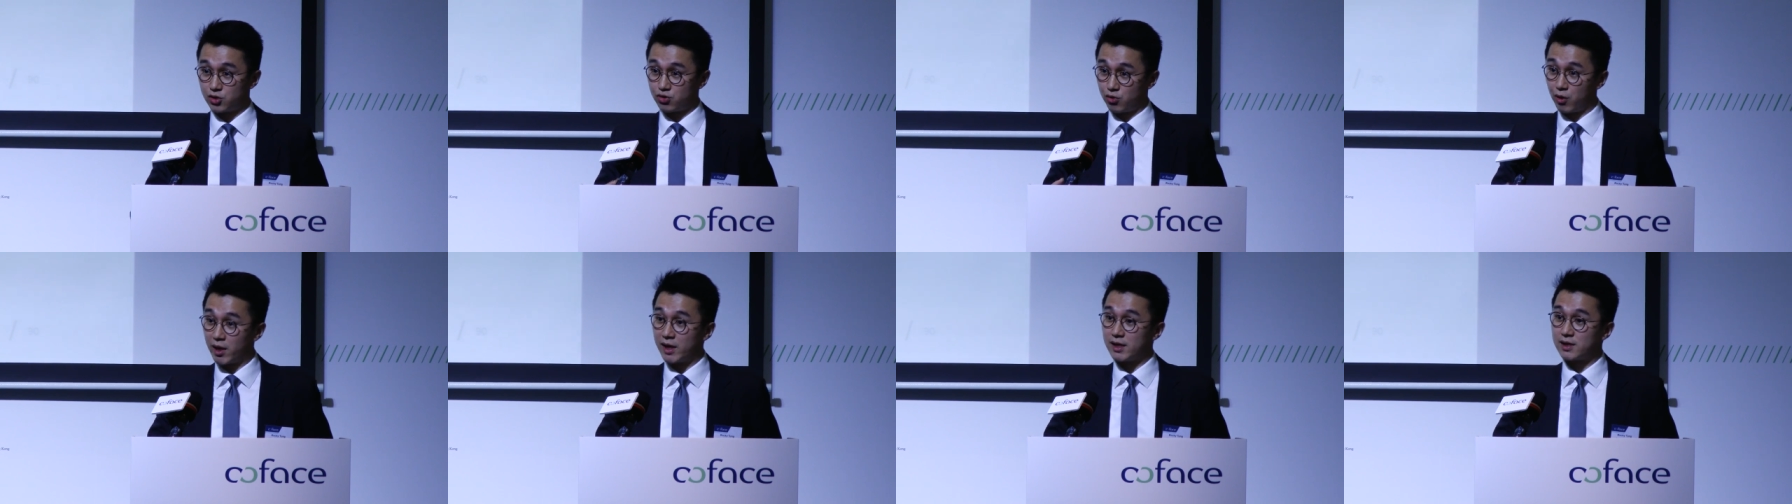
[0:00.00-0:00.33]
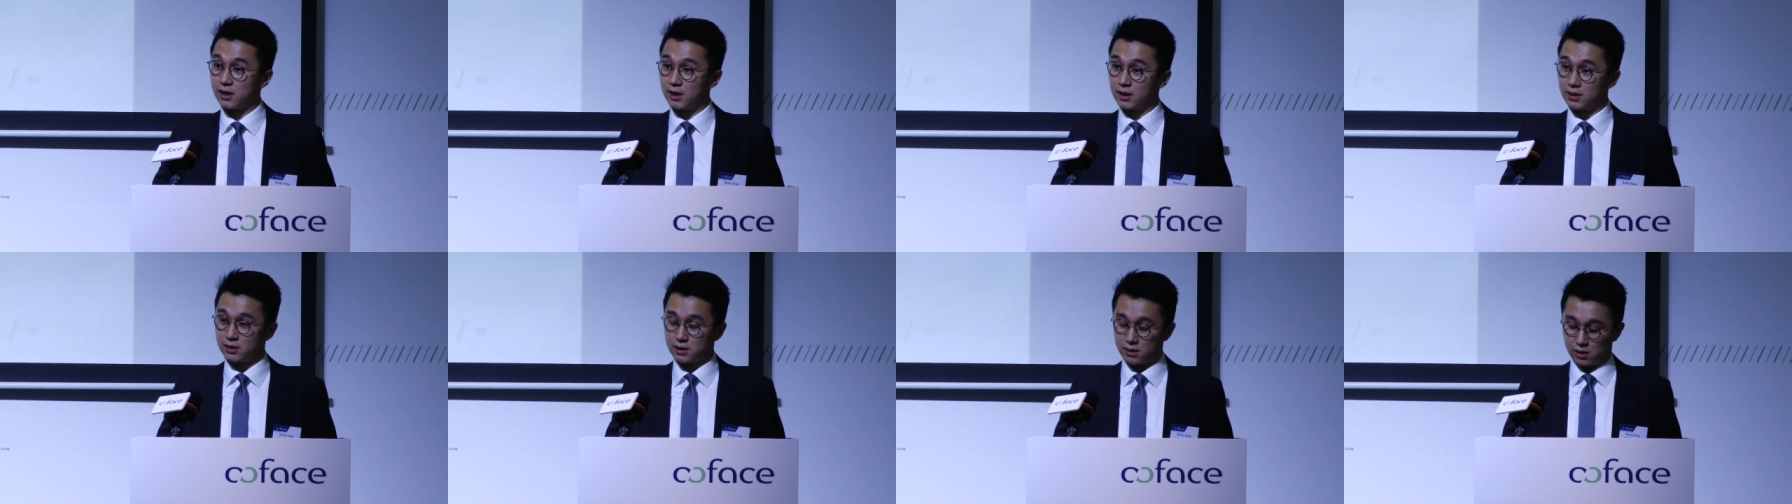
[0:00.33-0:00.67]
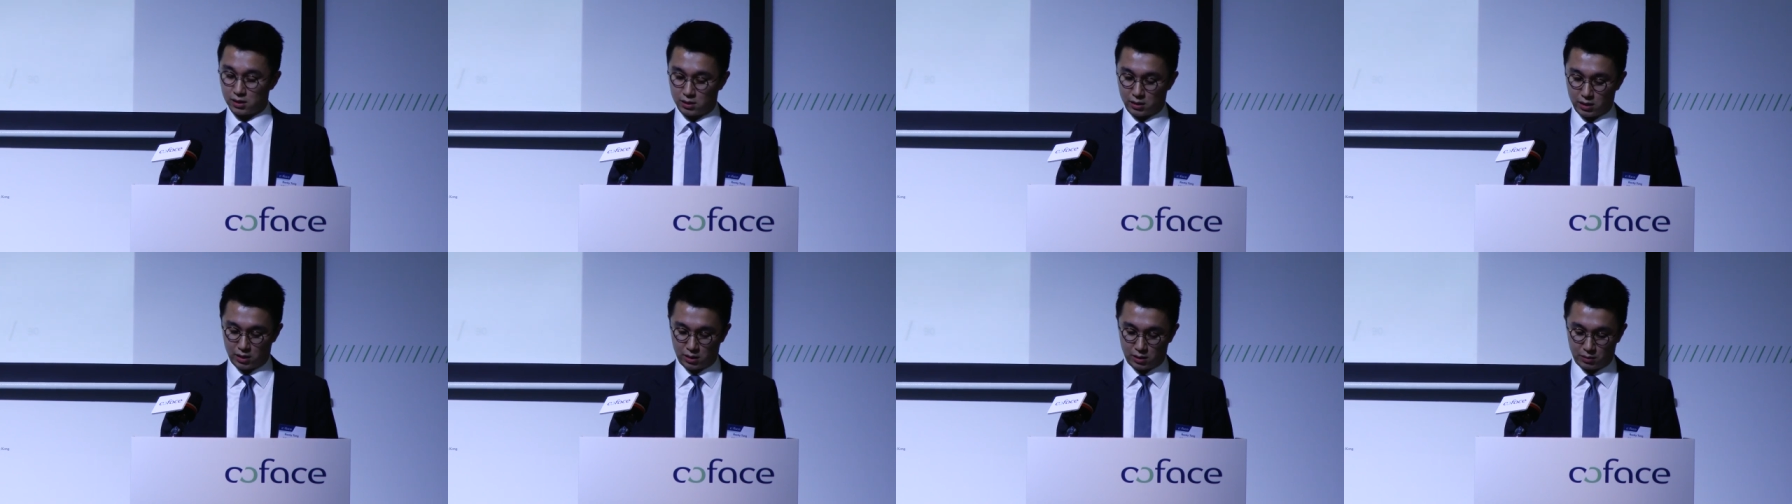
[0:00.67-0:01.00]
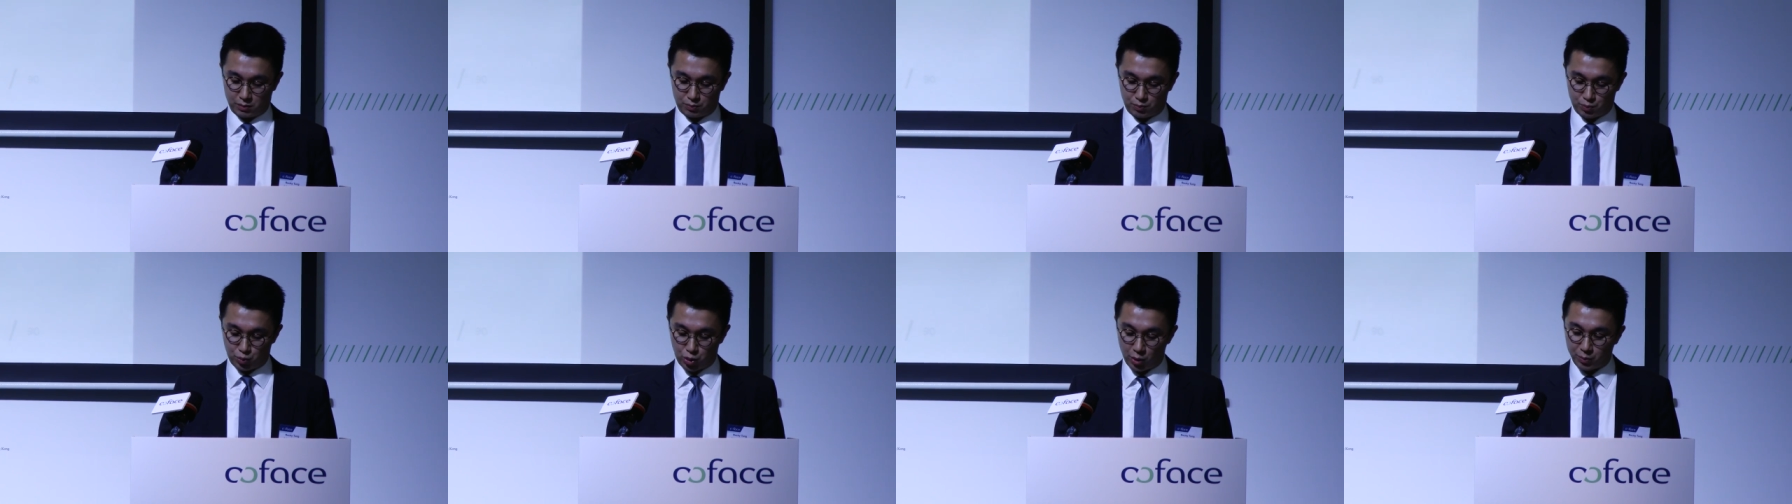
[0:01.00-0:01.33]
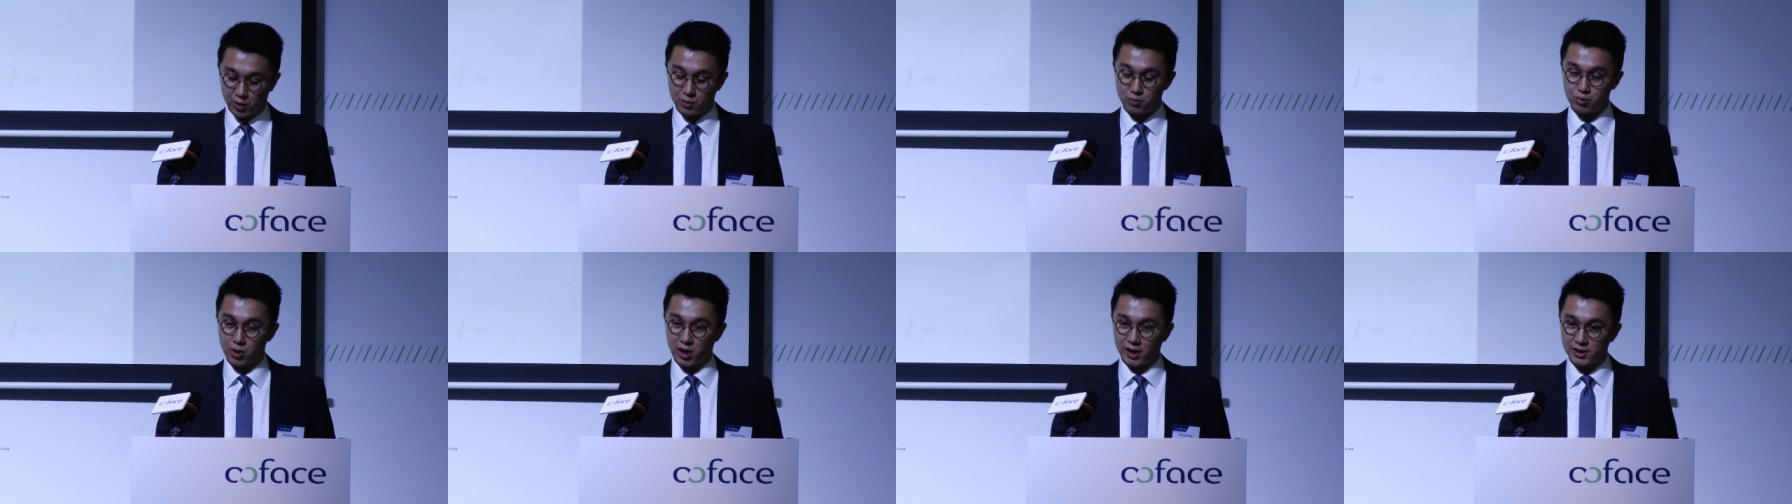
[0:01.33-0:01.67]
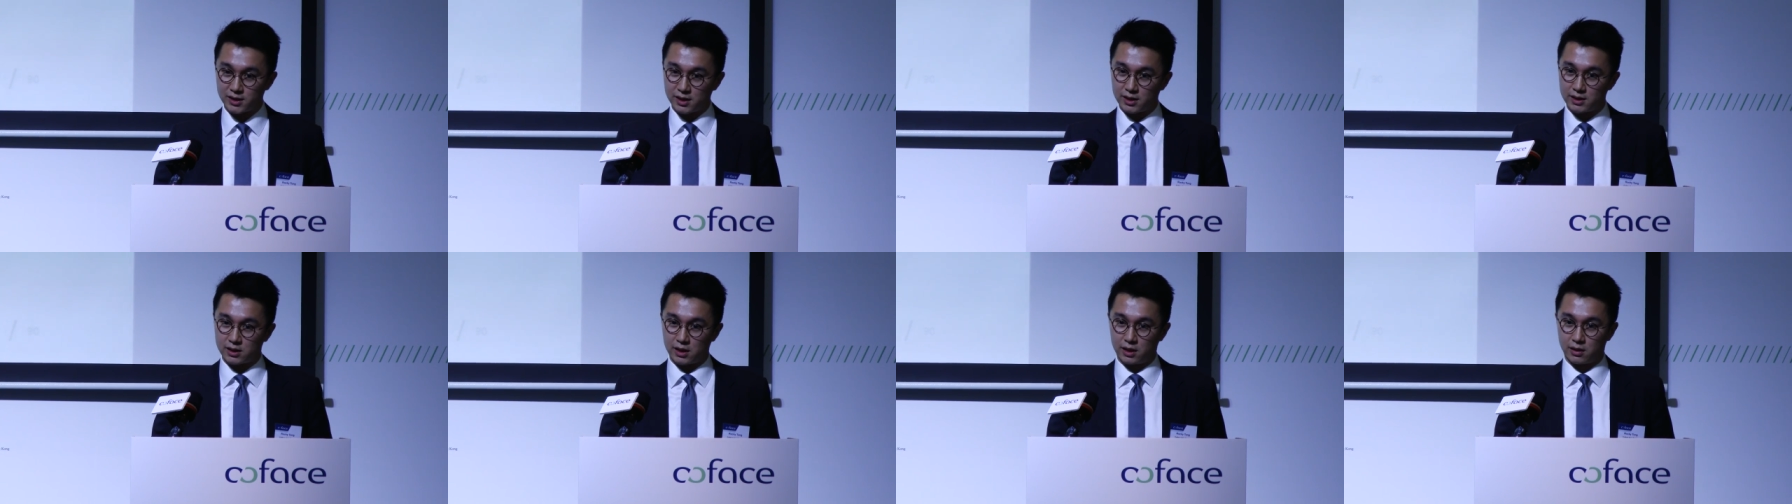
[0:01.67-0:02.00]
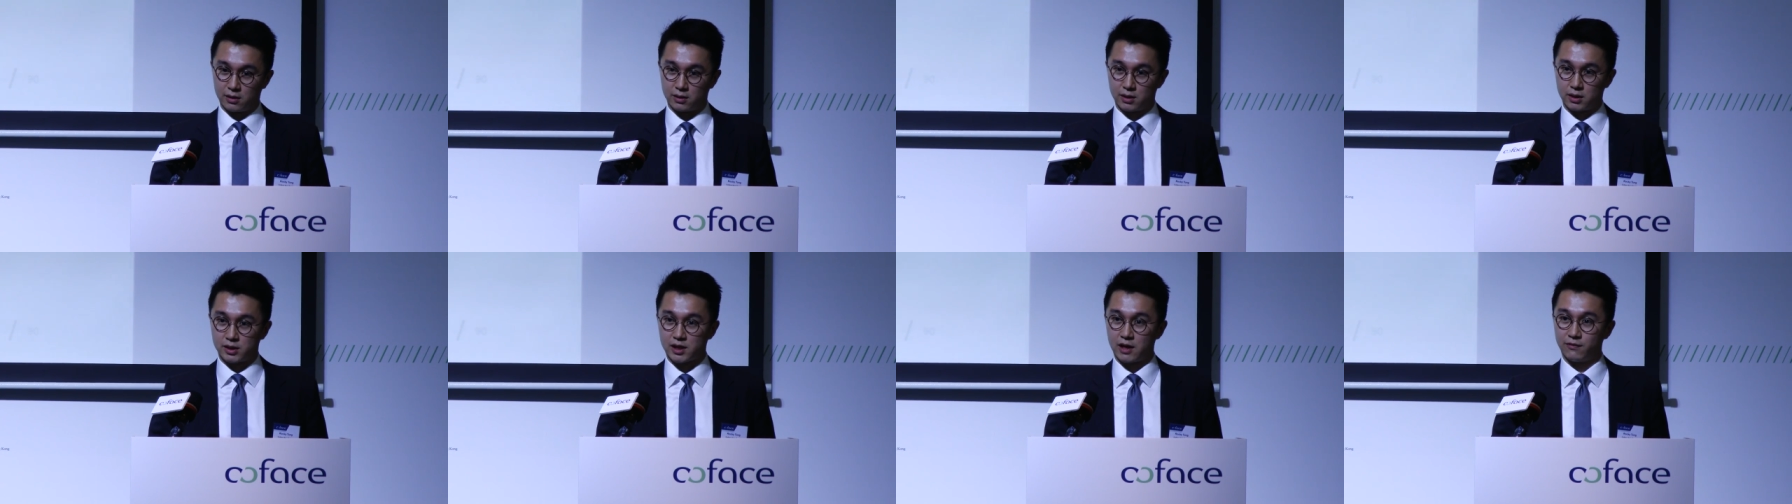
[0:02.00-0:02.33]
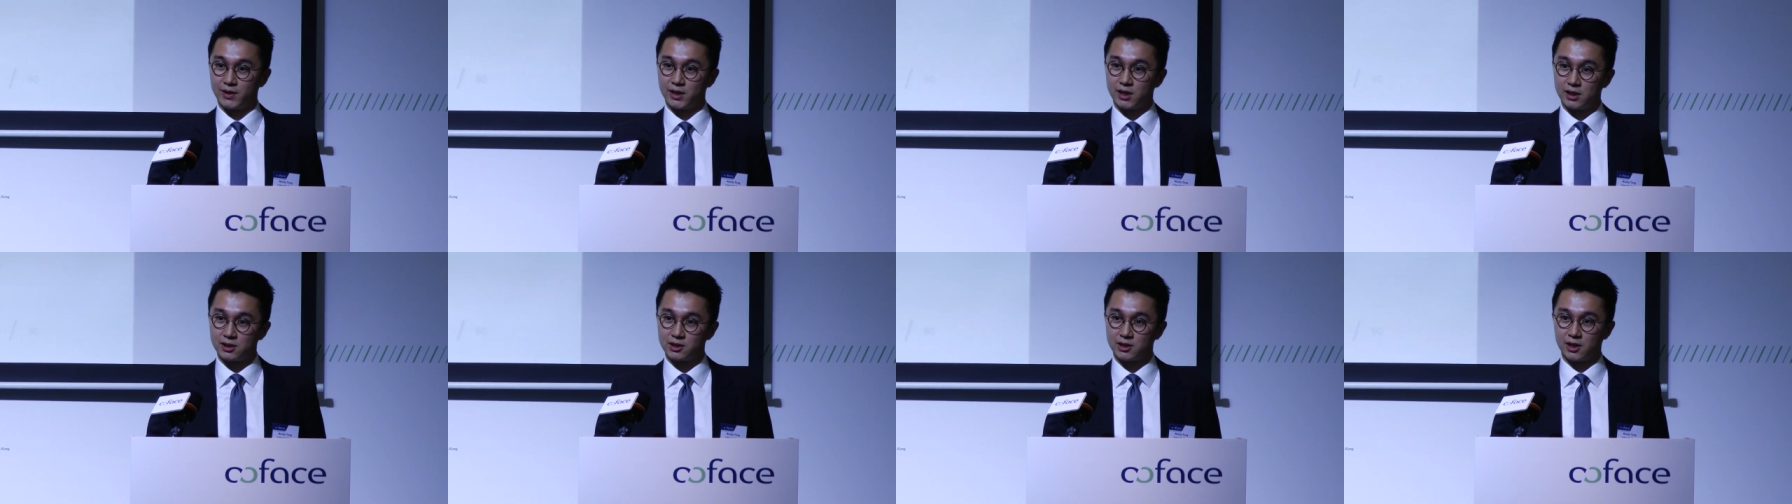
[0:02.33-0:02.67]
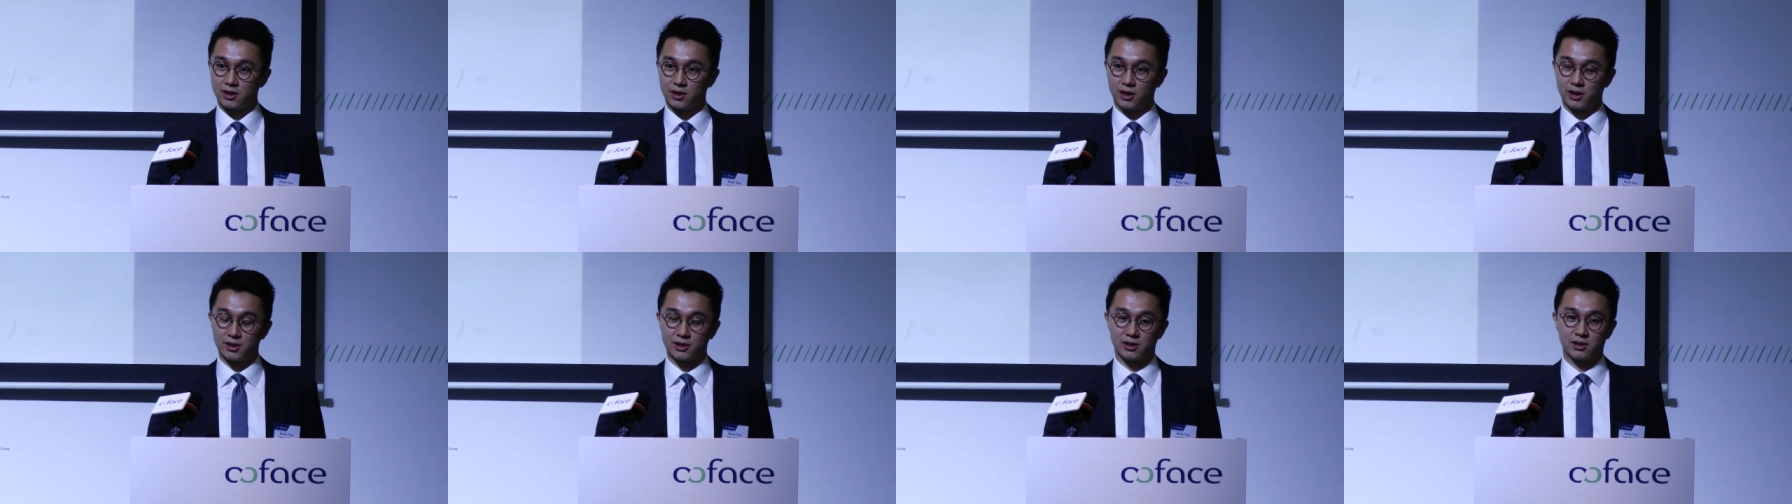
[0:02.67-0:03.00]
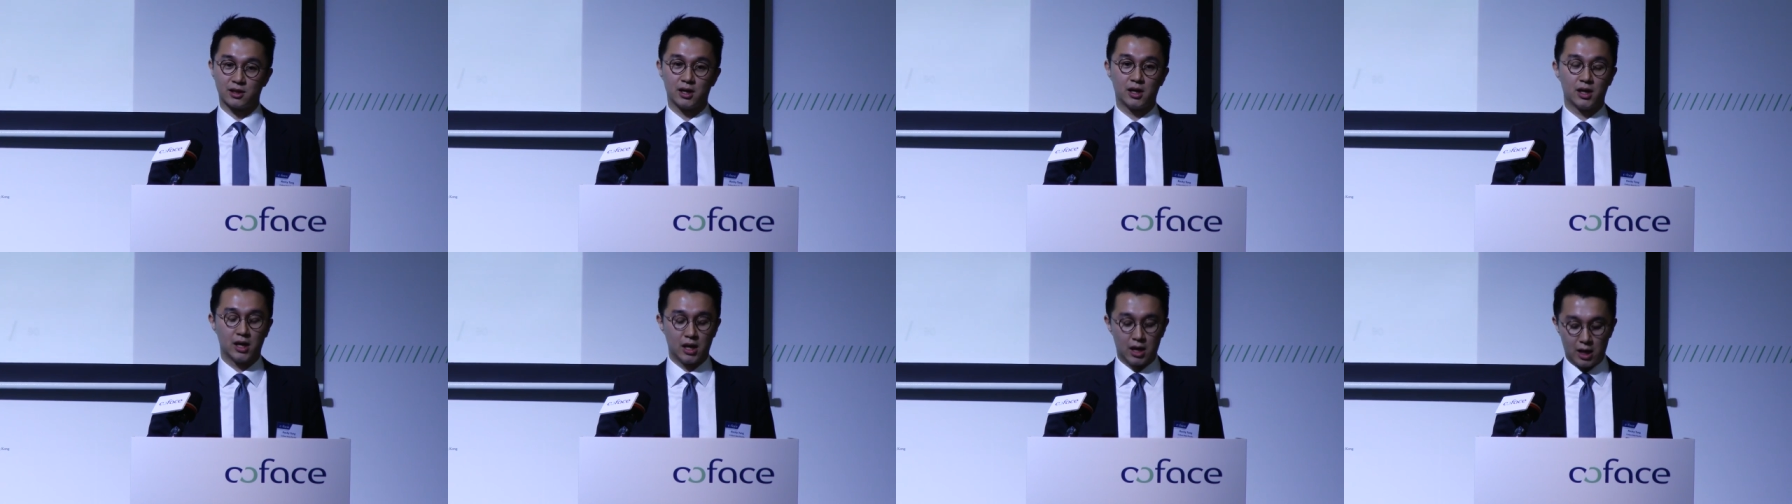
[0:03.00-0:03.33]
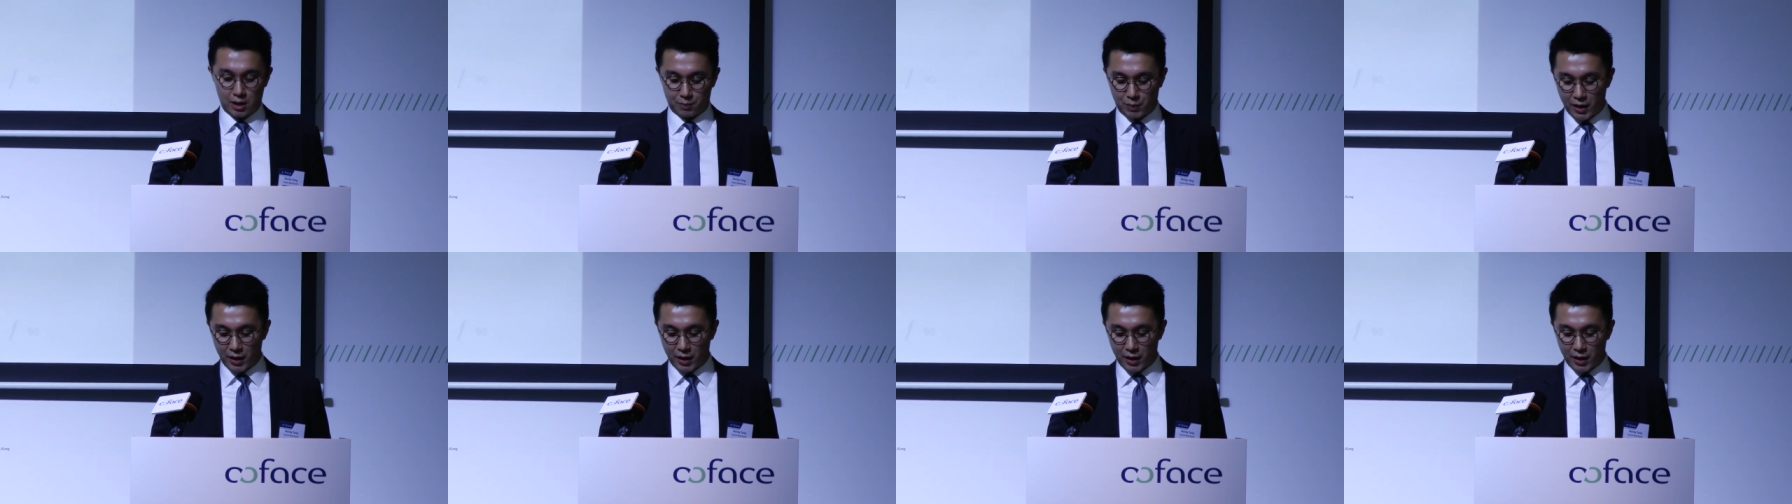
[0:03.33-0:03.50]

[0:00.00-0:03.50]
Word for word: tracing the uh, property prices in seventy cities.